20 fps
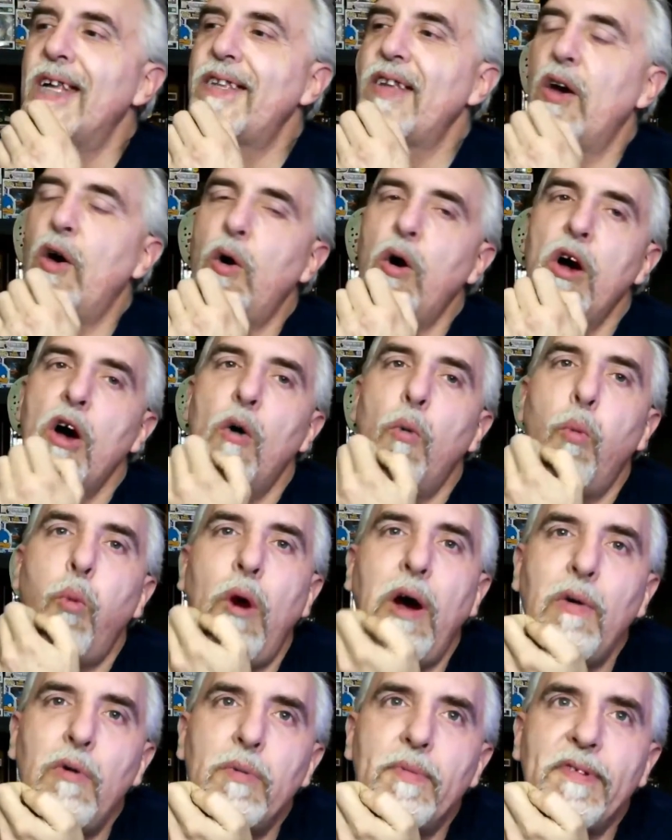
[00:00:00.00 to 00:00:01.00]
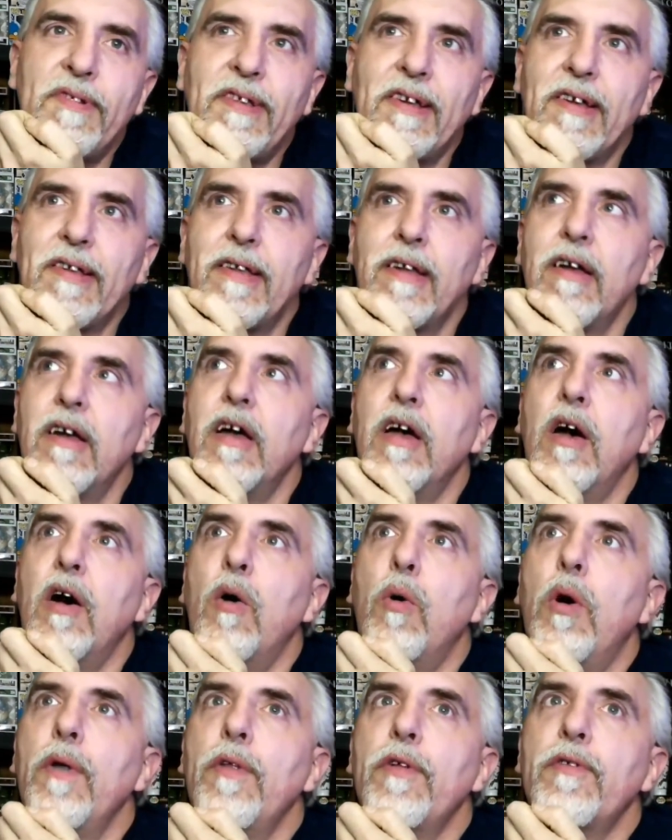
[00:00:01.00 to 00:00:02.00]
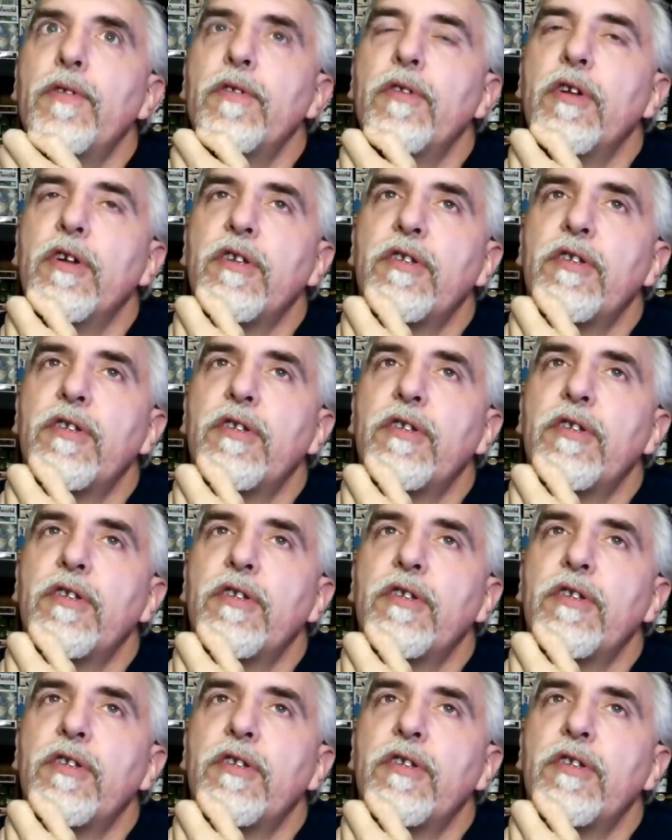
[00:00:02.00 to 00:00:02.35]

So, one woman says, well,